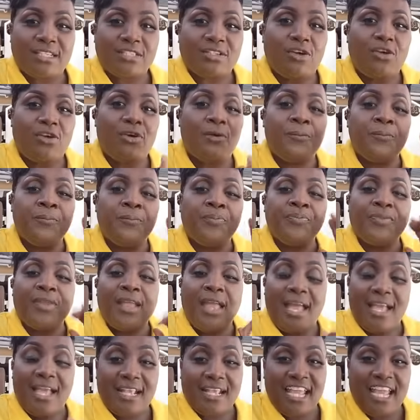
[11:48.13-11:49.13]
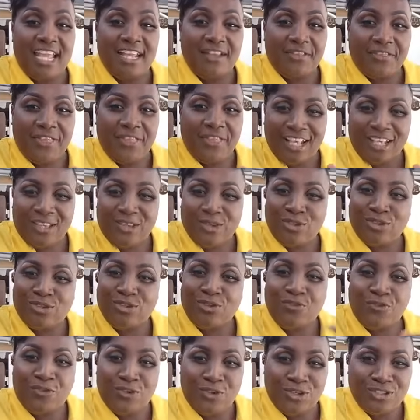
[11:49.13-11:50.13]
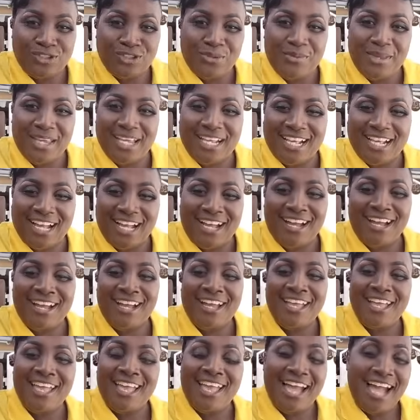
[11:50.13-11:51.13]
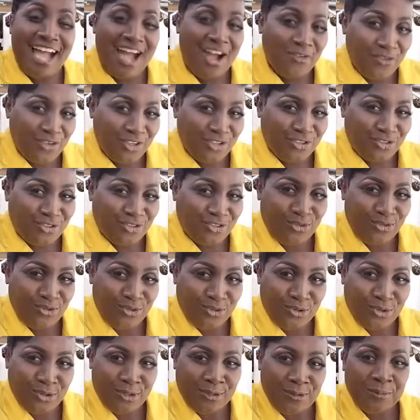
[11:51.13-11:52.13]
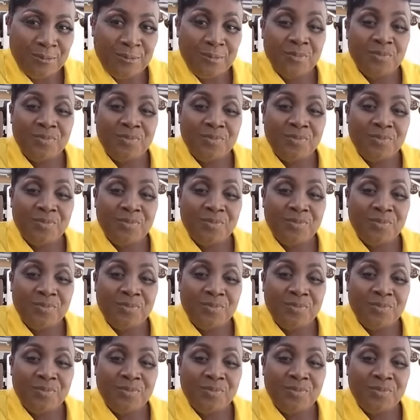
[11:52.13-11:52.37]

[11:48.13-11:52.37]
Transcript: So, again, thank you to Flo Jamaica, Half a Tree Road.